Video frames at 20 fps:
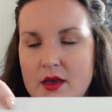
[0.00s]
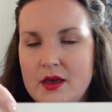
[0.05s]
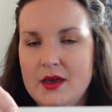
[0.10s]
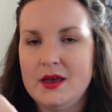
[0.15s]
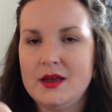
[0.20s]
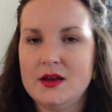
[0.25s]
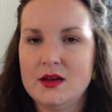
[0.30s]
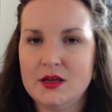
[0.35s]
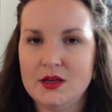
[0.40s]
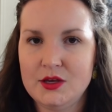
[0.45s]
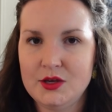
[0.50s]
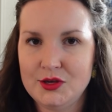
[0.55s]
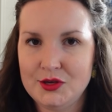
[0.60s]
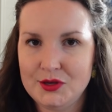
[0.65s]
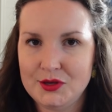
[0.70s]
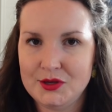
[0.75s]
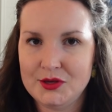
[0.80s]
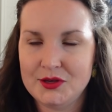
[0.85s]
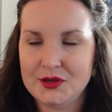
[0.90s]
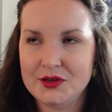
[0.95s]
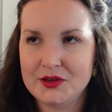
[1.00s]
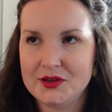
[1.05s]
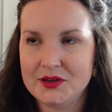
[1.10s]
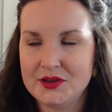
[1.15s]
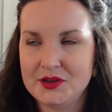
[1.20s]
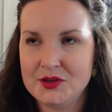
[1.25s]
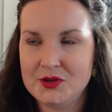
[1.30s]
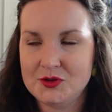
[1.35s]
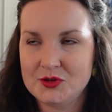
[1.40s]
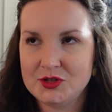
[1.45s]
And
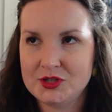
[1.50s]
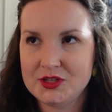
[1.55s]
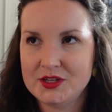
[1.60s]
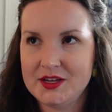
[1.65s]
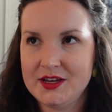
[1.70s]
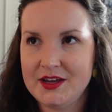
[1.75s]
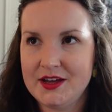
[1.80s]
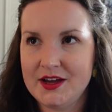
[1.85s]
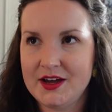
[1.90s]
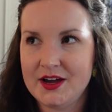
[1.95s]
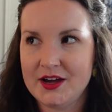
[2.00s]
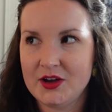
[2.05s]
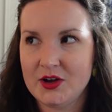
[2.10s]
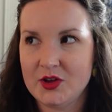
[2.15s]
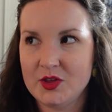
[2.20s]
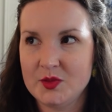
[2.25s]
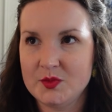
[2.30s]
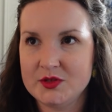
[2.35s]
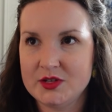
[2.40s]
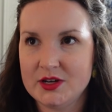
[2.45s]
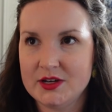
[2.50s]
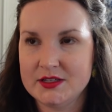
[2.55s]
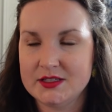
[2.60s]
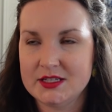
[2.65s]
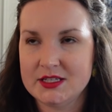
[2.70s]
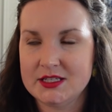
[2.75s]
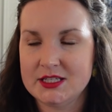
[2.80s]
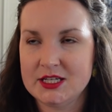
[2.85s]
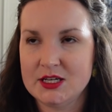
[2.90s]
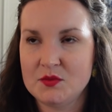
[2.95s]
usually I call them Ta and
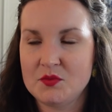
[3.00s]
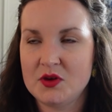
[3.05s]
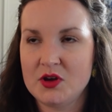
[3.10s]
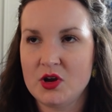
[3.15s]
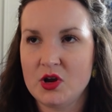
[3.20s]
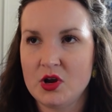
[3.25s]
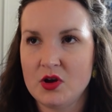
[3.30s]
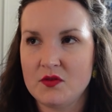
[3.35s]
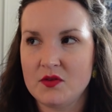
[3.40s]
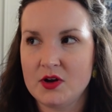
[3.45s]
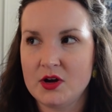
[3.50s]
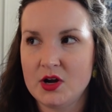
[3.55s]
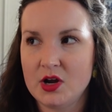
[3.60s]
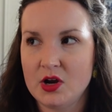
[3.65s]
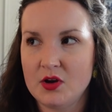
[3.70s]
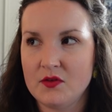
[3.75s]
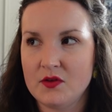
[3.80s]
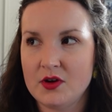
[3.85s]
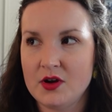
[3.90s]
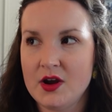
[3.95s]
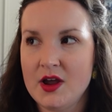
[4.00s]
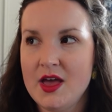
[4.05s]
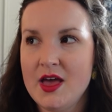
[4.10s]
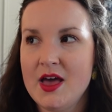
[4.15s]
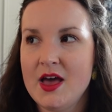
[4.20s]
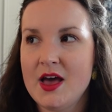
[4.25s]
TT, but over and over,